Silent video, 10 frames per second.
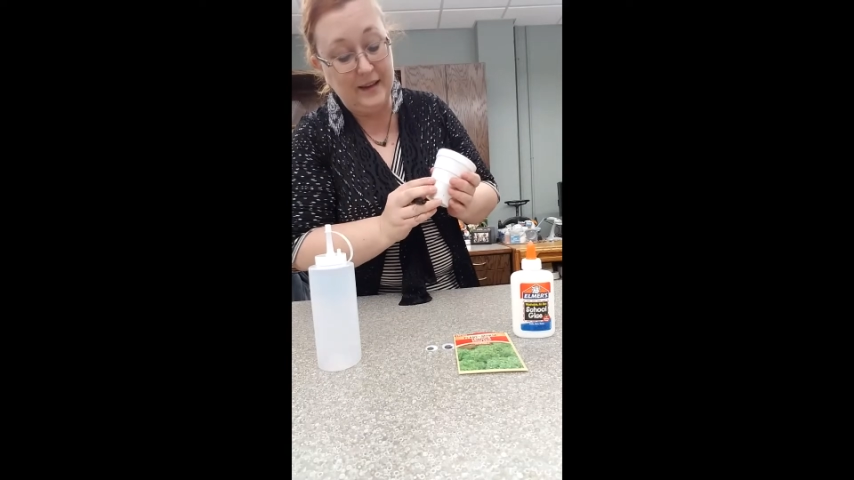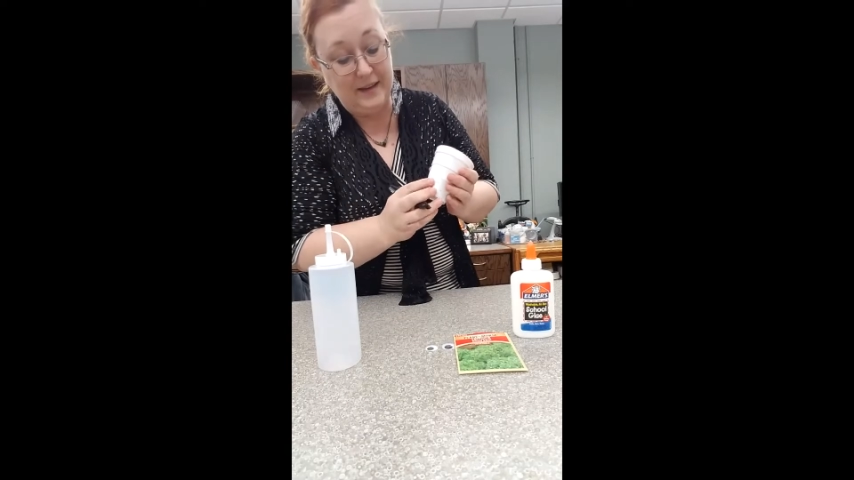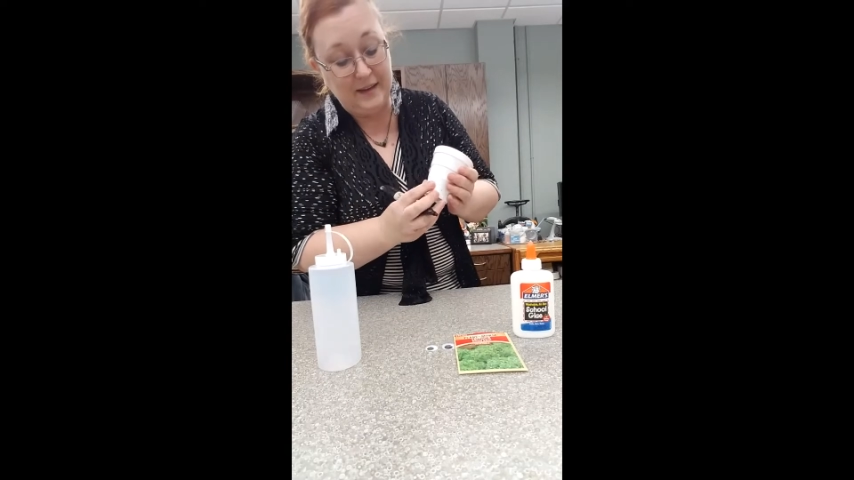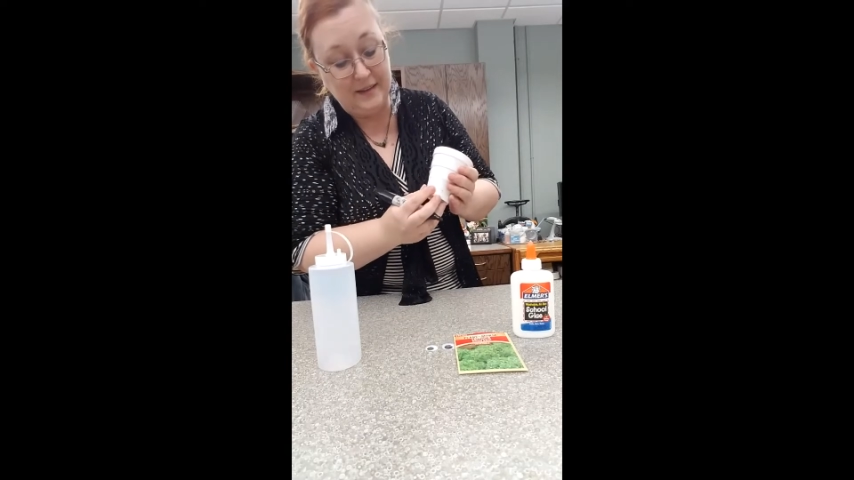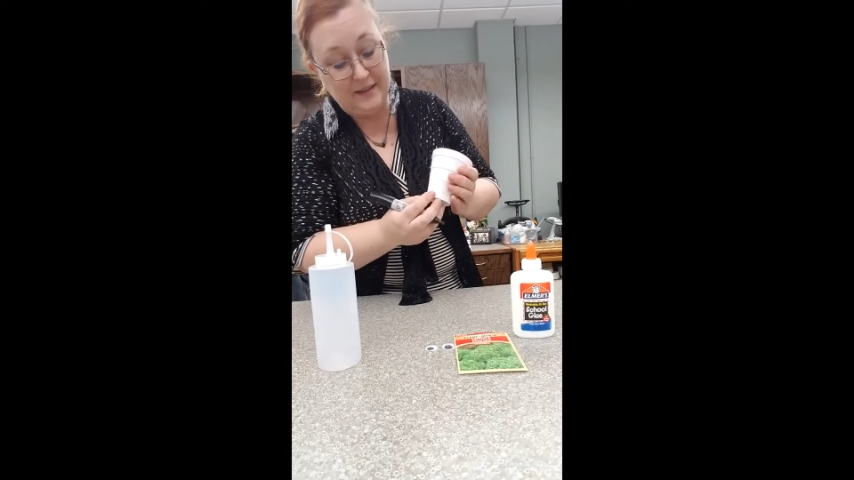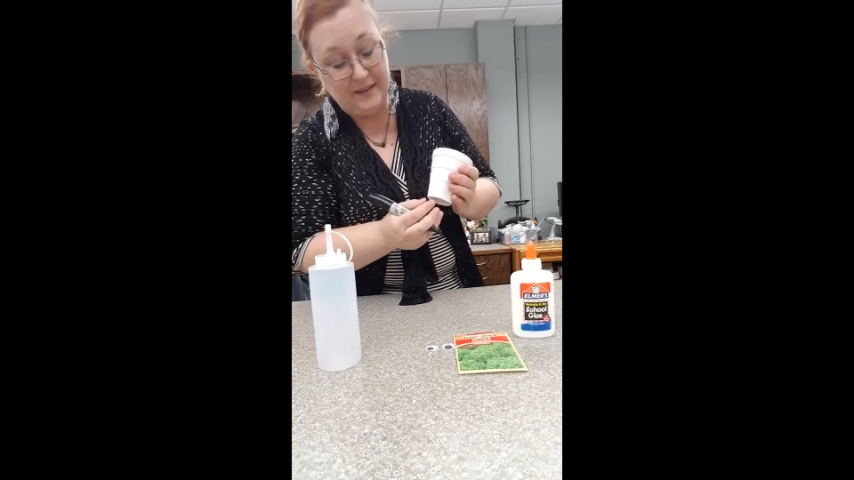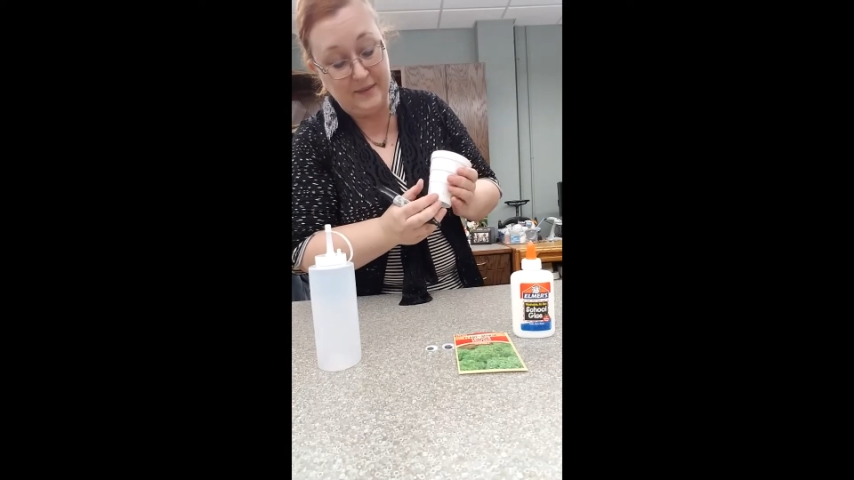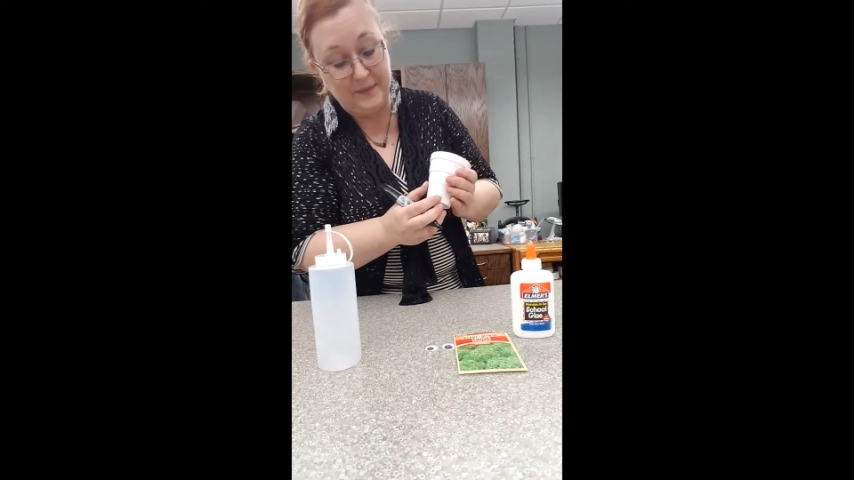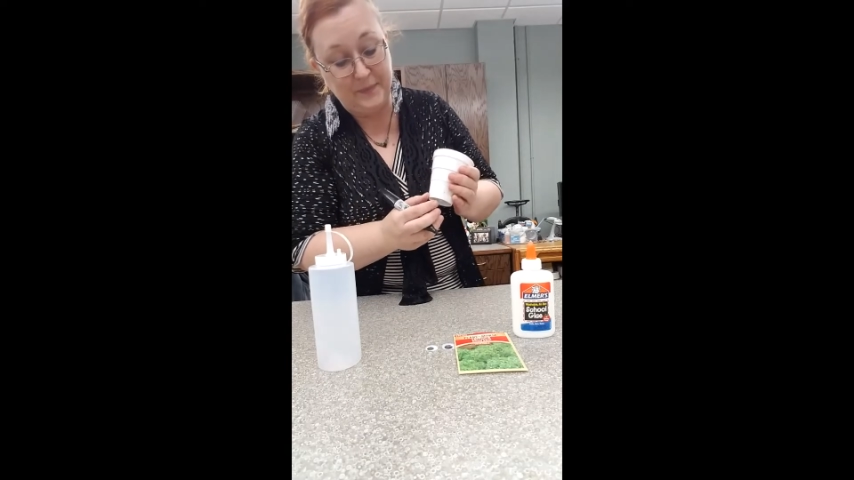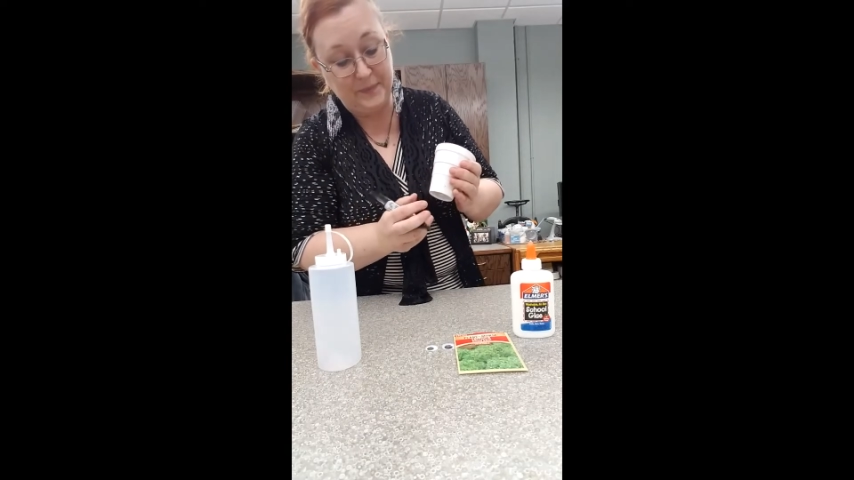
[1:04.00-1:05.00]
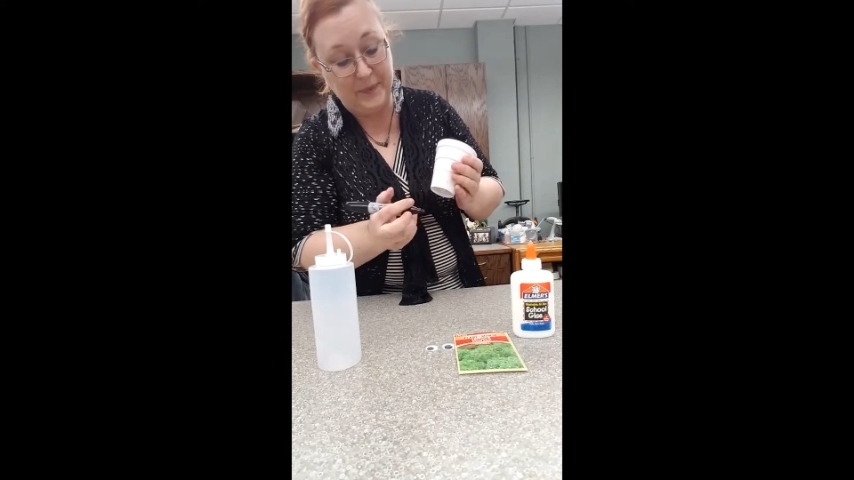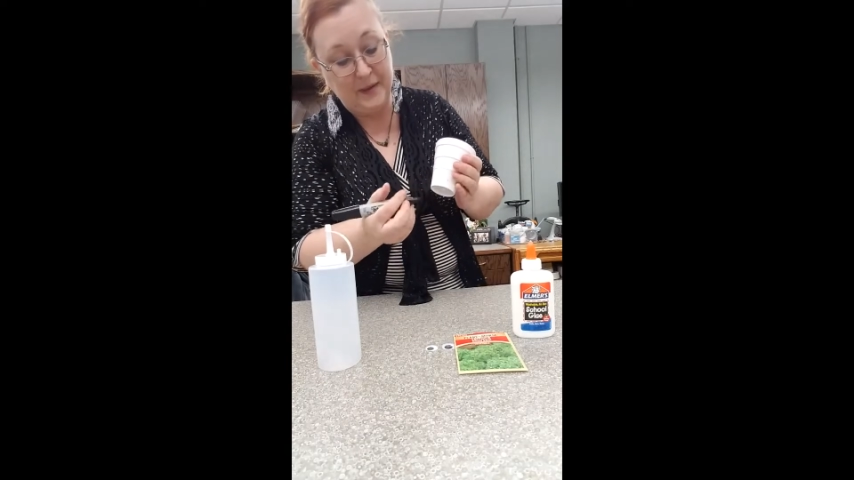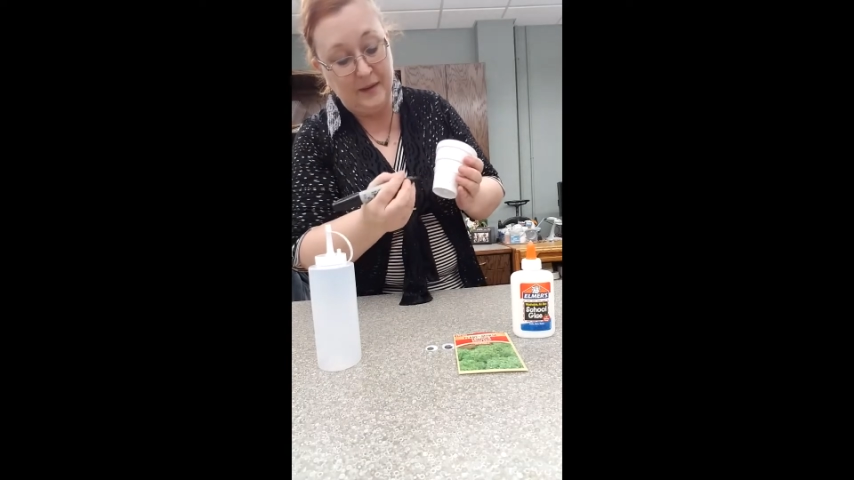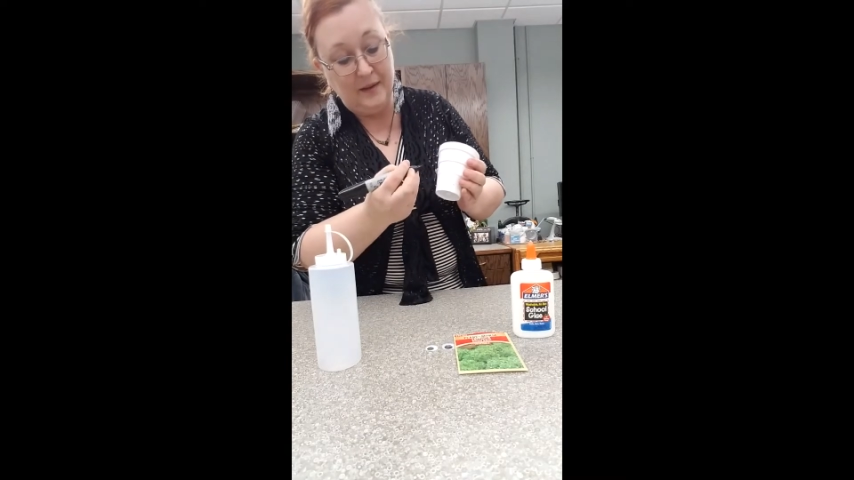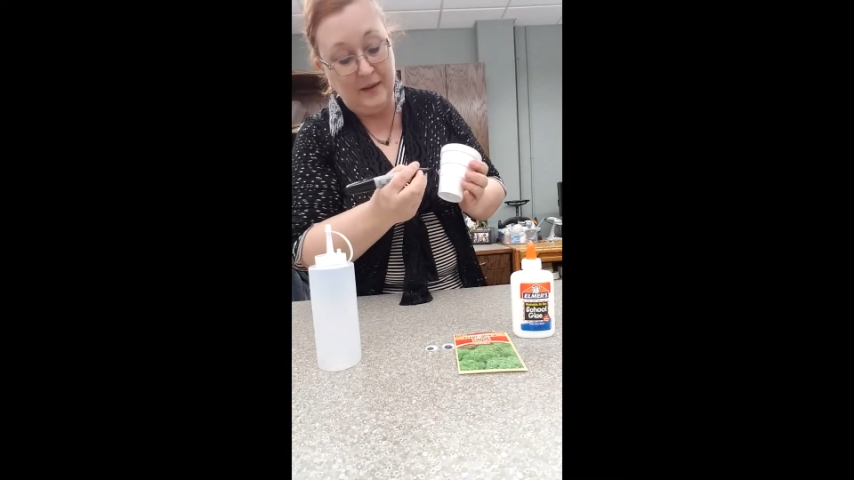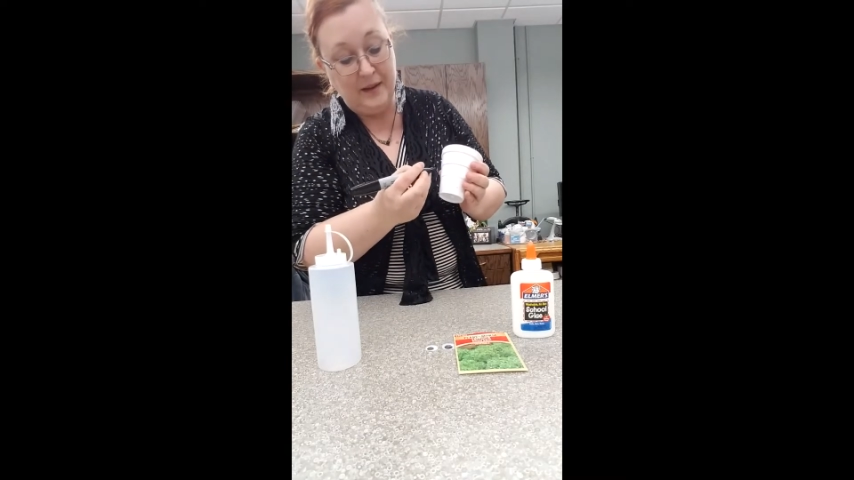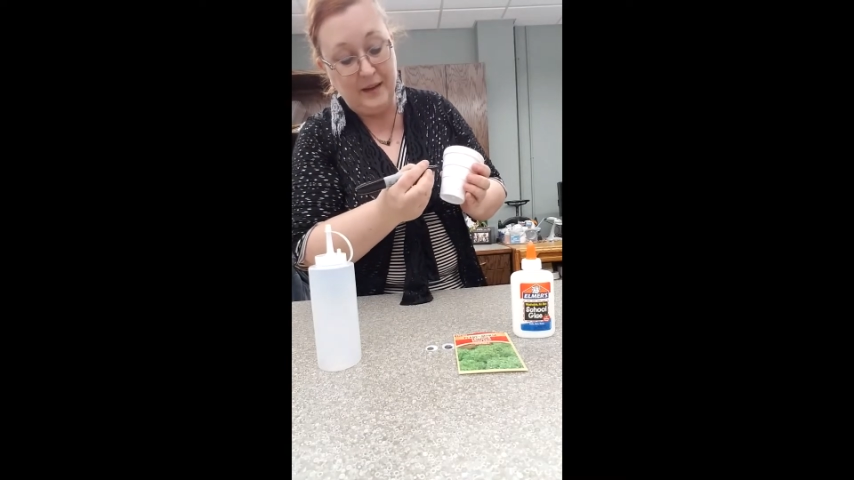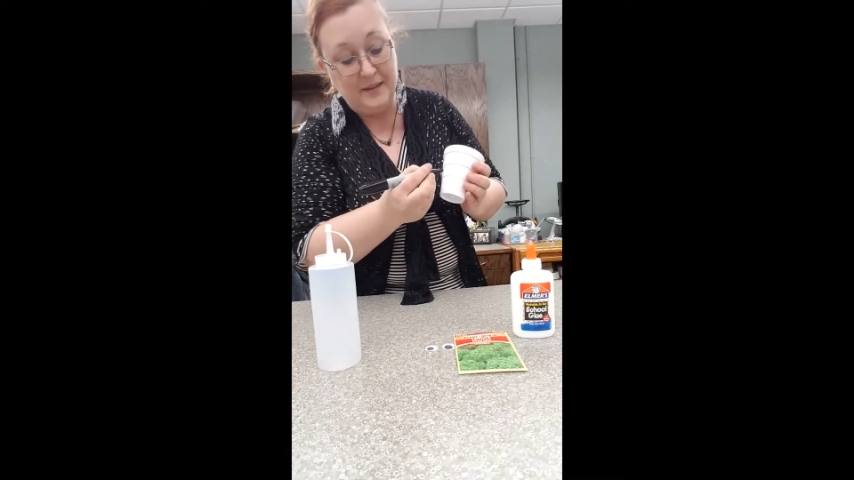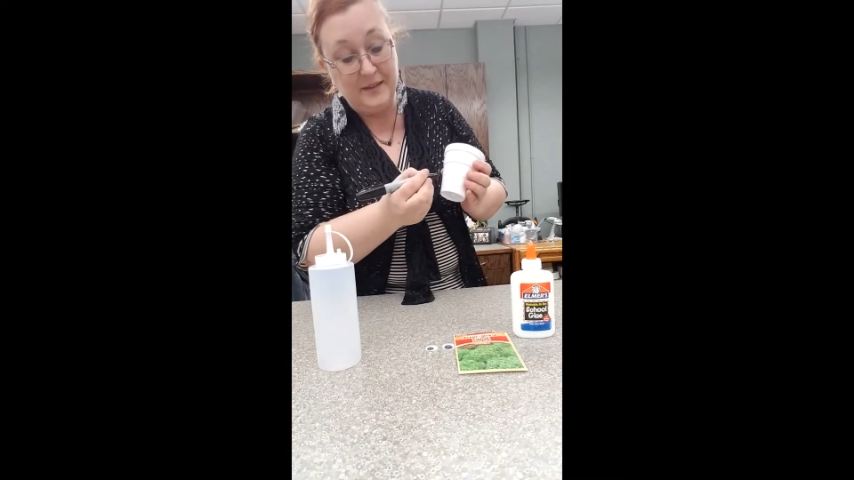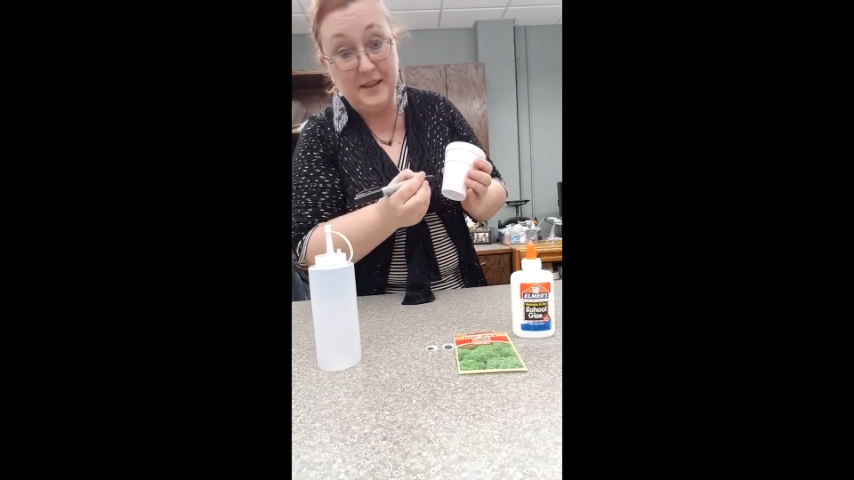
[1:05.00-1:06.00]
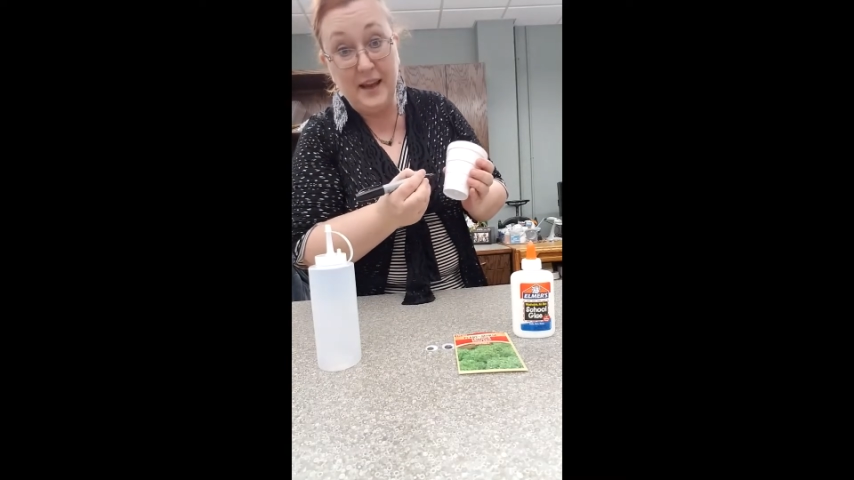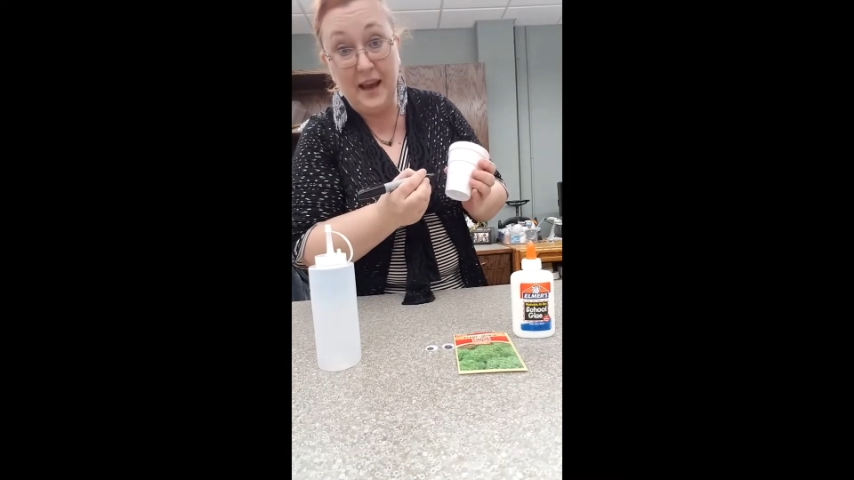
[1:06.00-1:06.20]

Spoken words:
it. And you see how